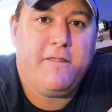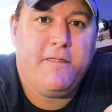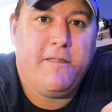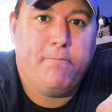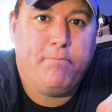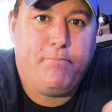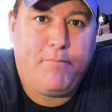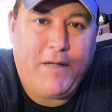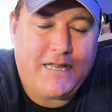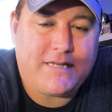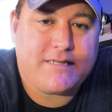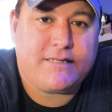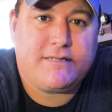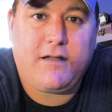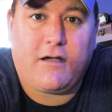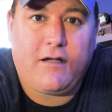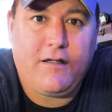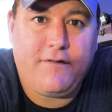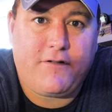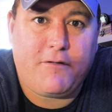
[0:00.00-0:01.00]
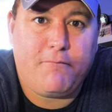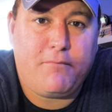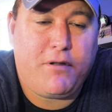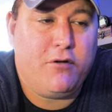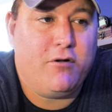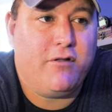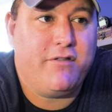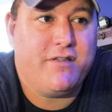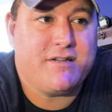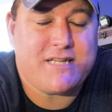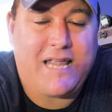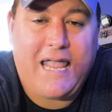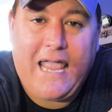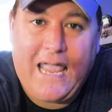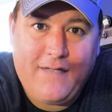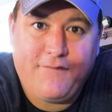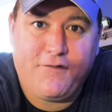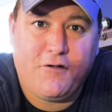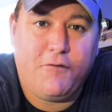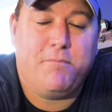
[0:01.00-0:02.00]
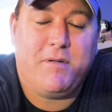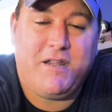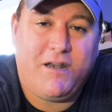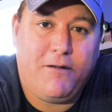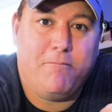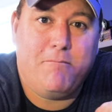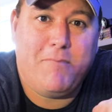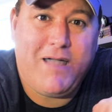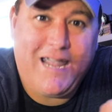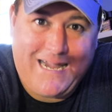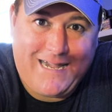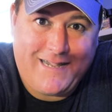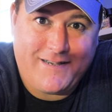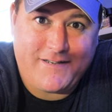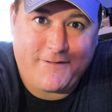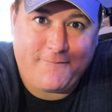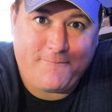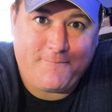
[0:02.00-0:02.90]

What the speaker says: the best dive computer that's ever been made.